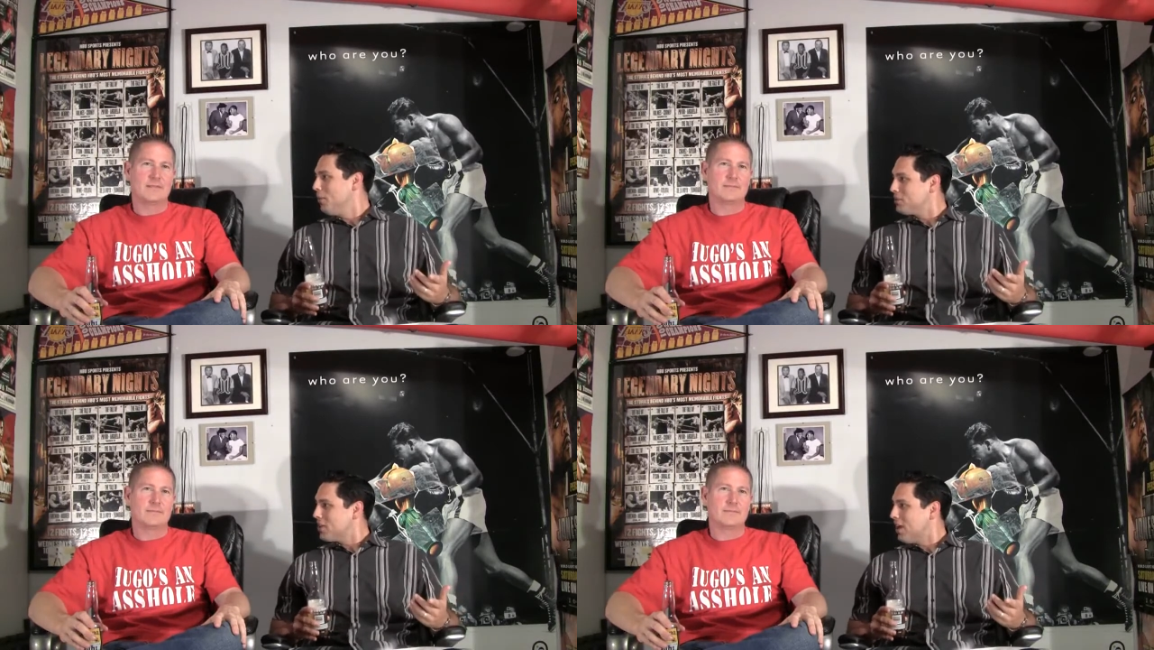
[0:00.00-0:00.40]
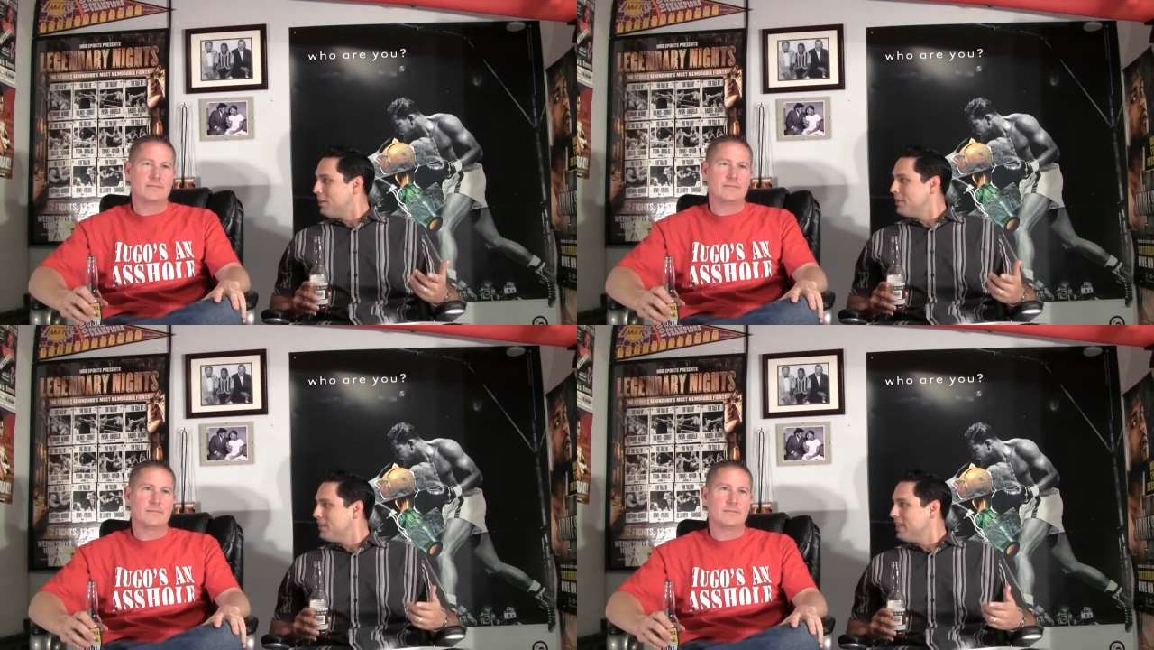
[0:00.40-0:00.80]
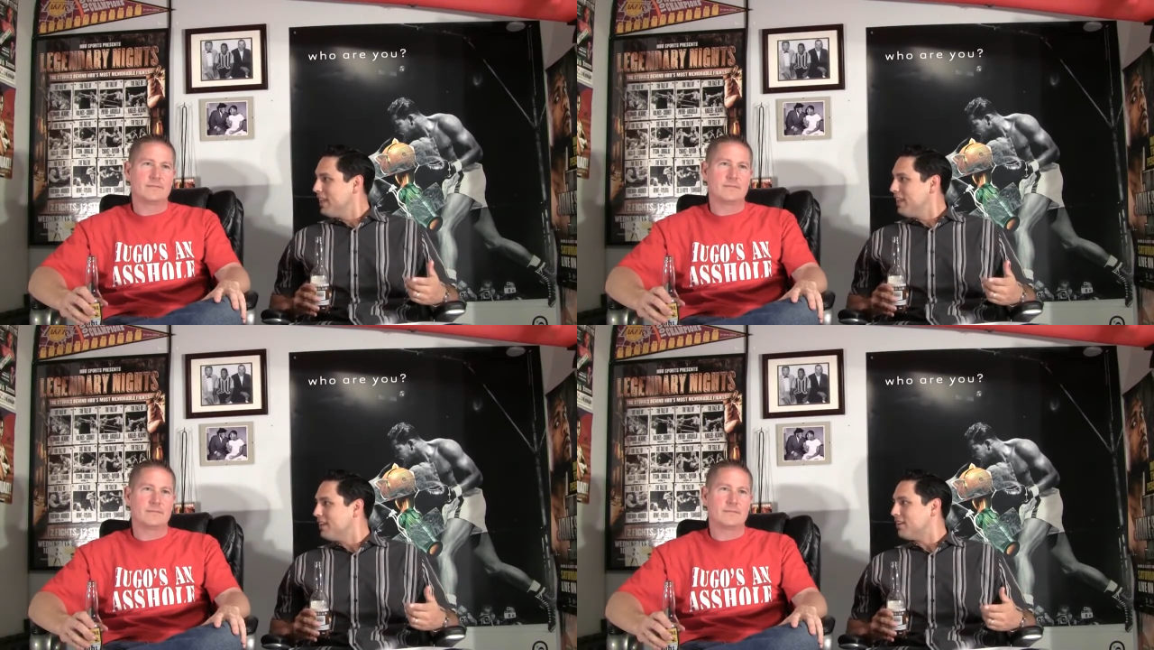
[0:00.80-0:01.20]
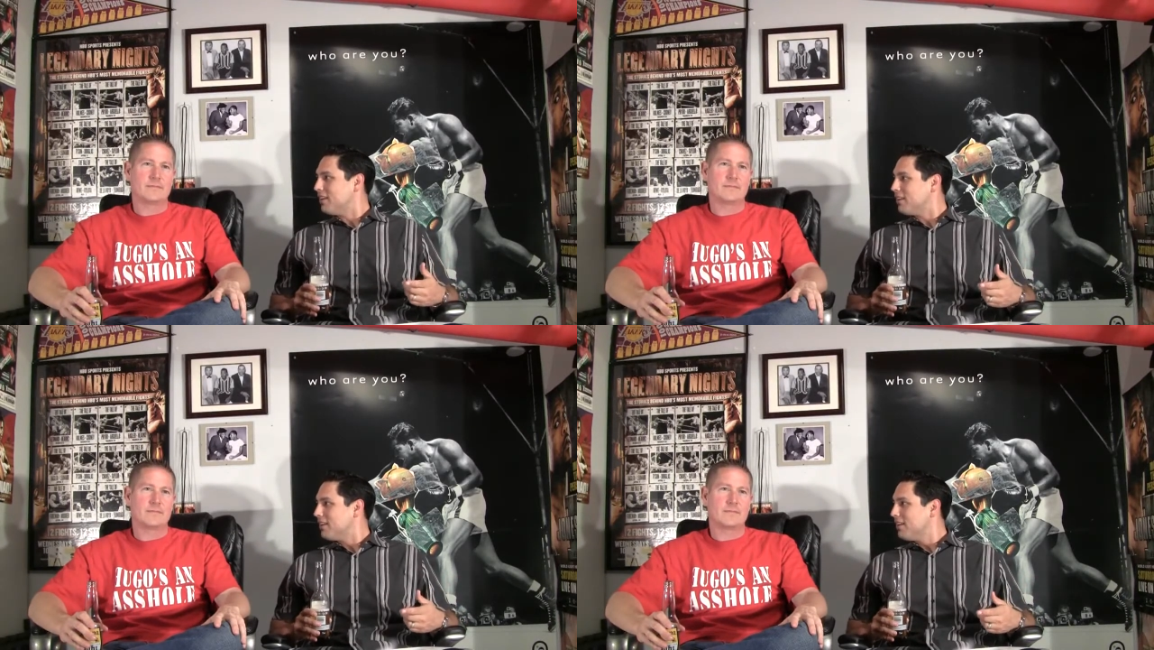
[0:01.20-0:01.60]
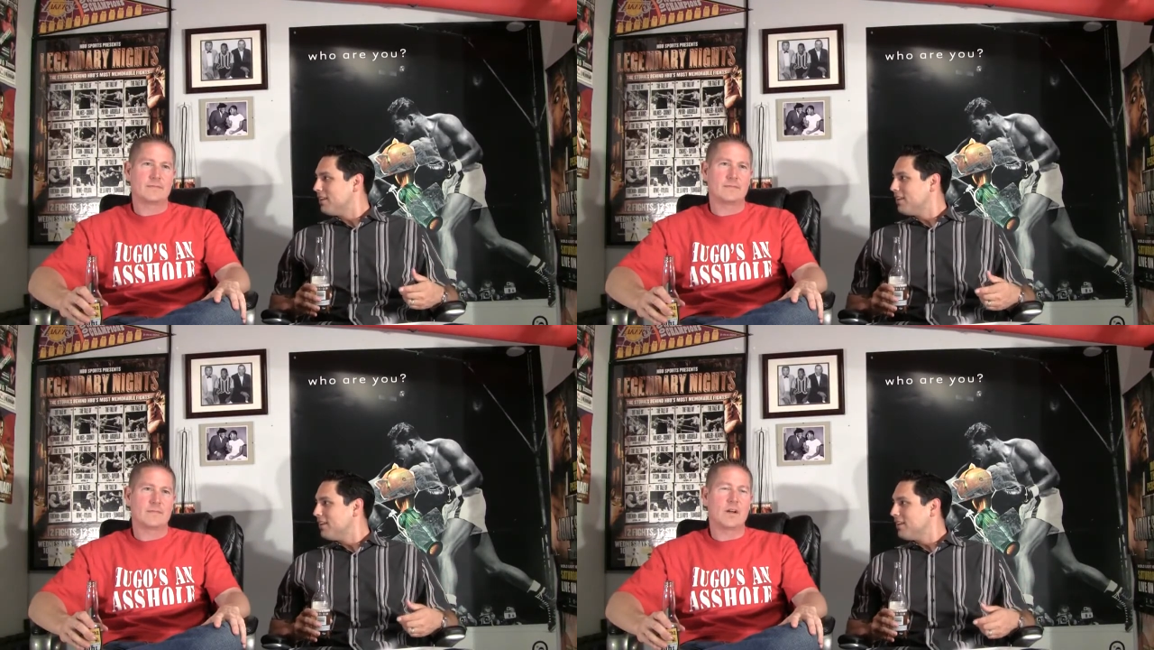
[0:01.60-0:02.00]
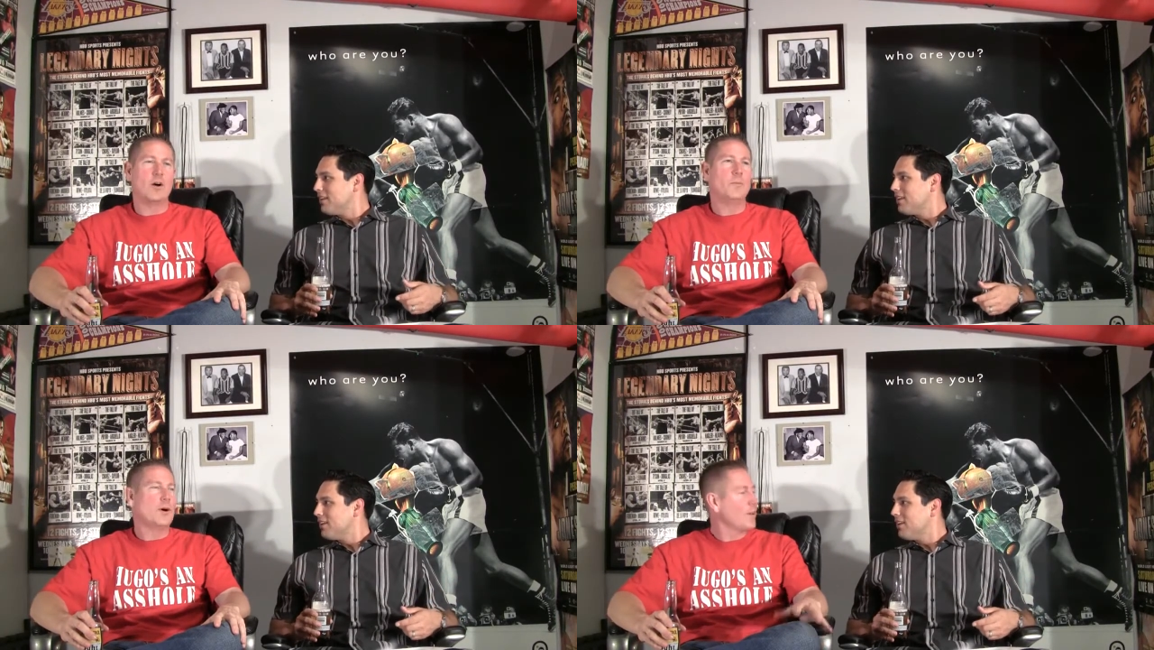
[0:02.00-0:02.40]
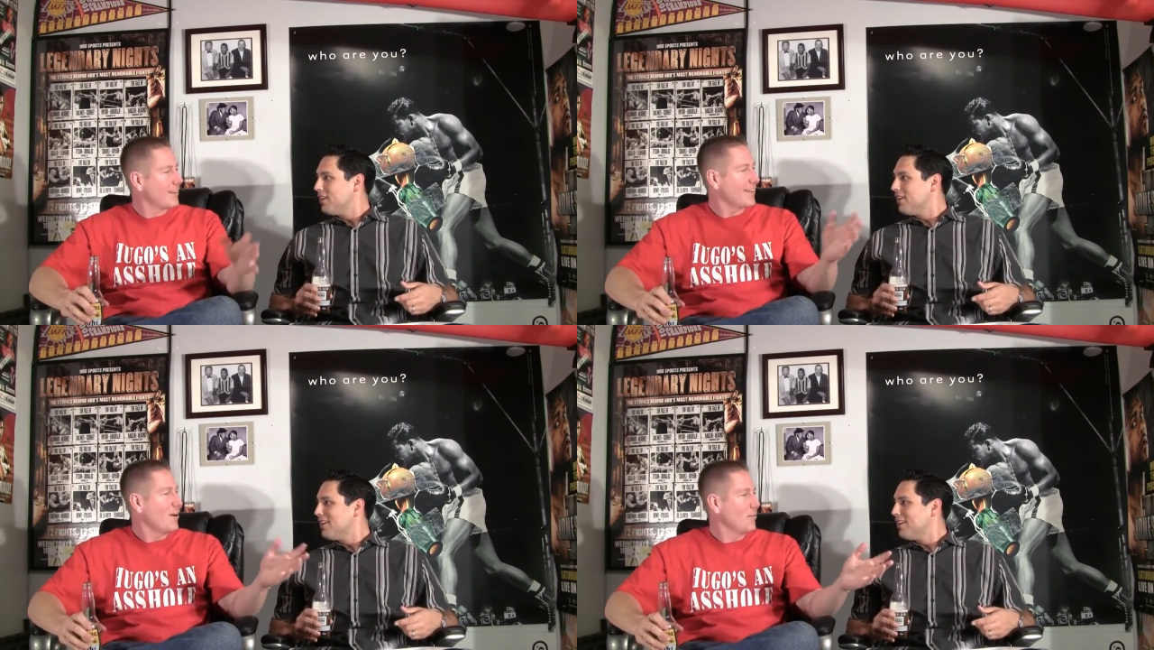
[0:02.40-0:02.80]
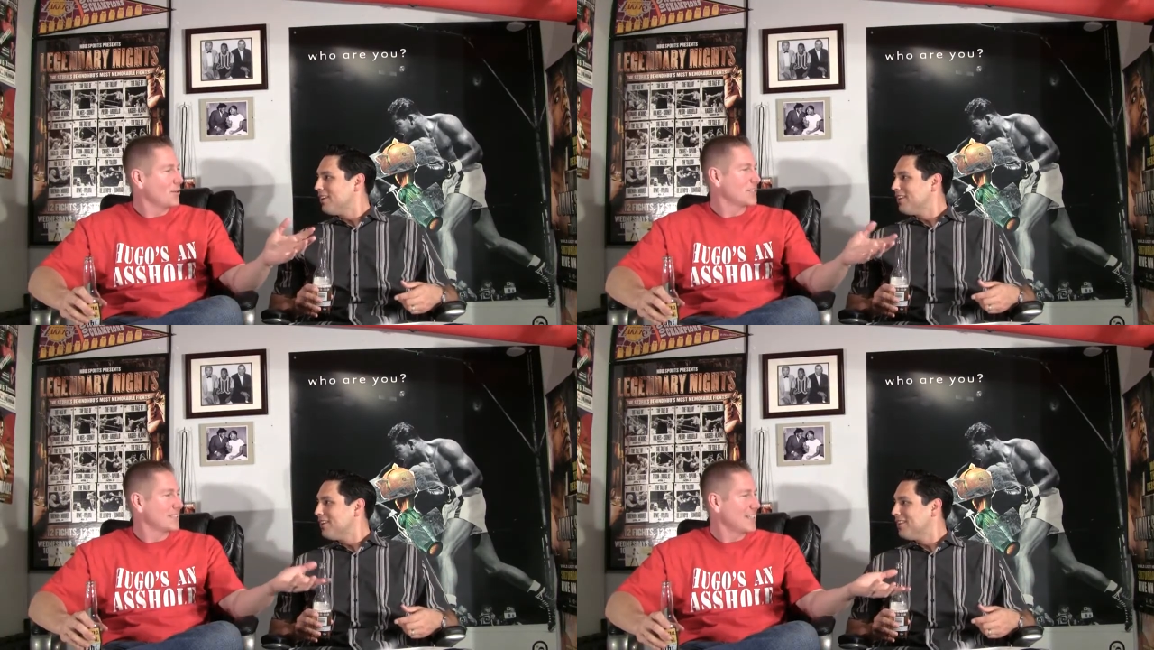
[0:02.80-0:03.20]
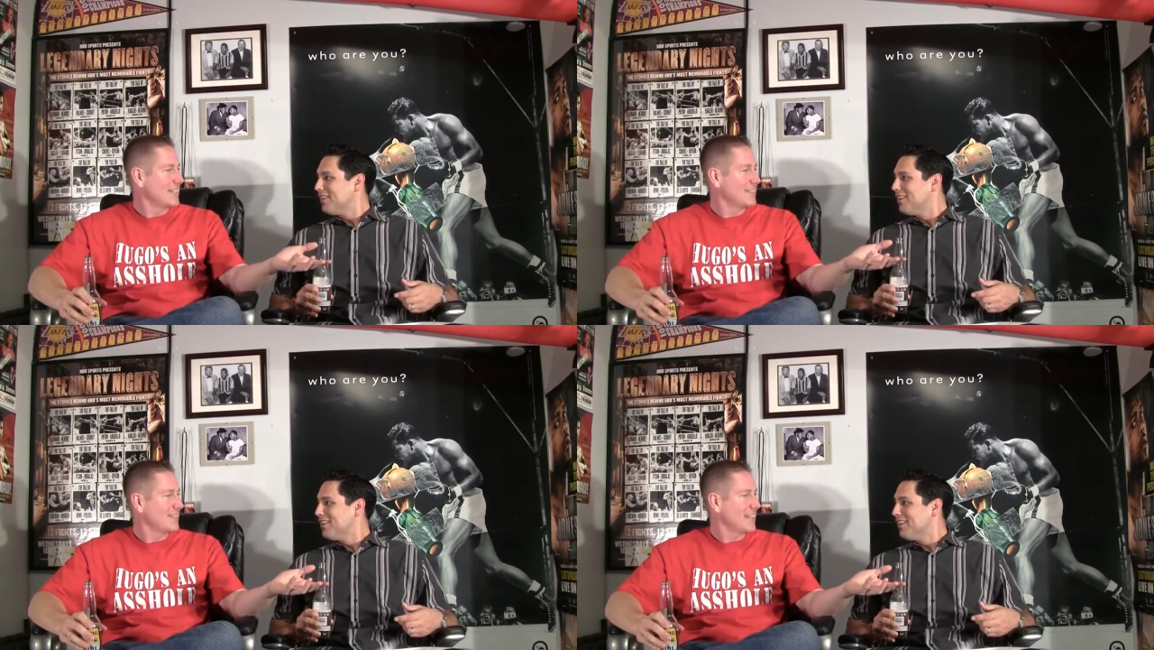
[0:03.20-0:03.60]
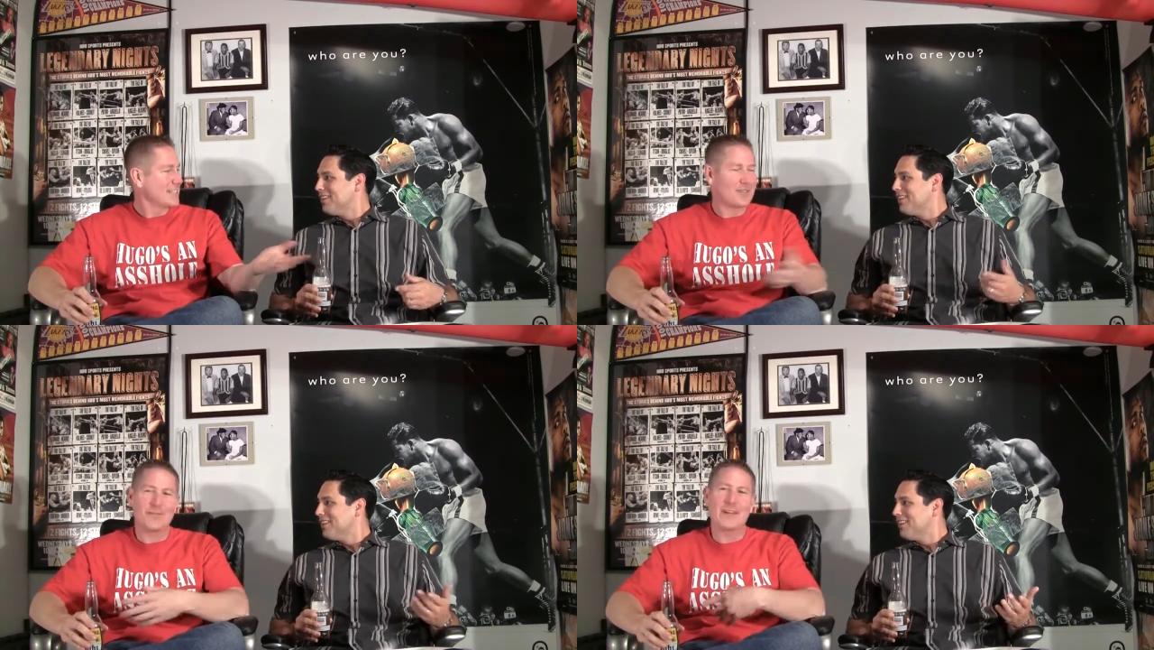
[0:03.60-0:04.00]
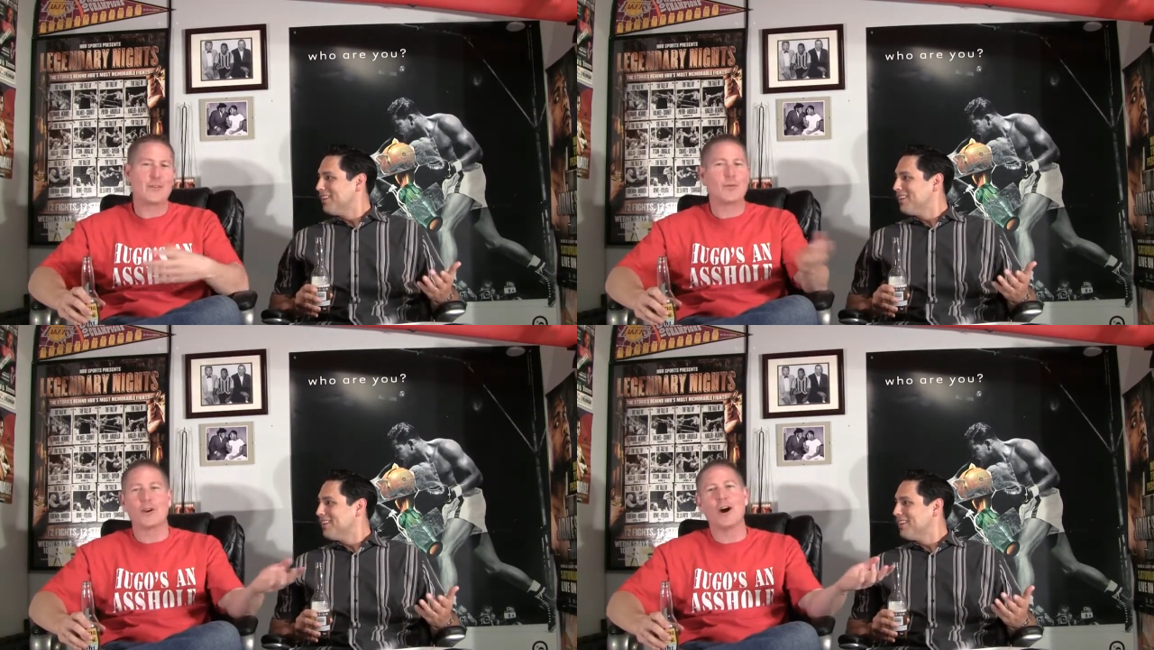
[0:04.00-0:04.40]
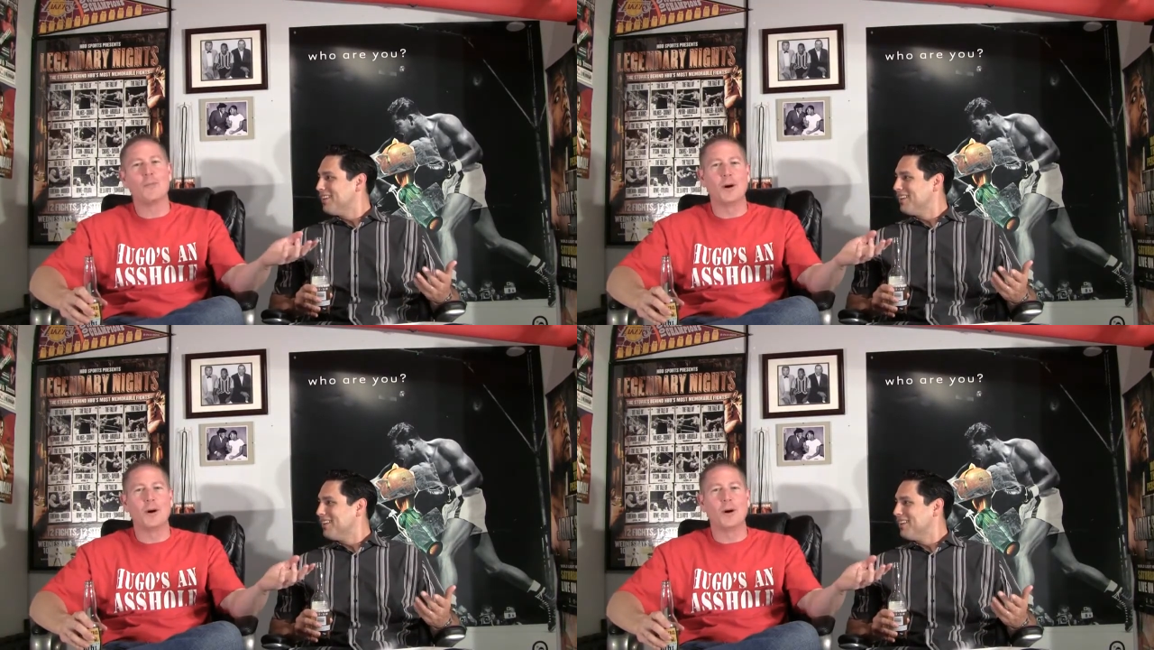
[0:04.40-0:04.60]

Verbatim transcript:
Speaker 1: almost caught him at the end.
Speaker 2: Almost, almost. Is that that's your favorite word?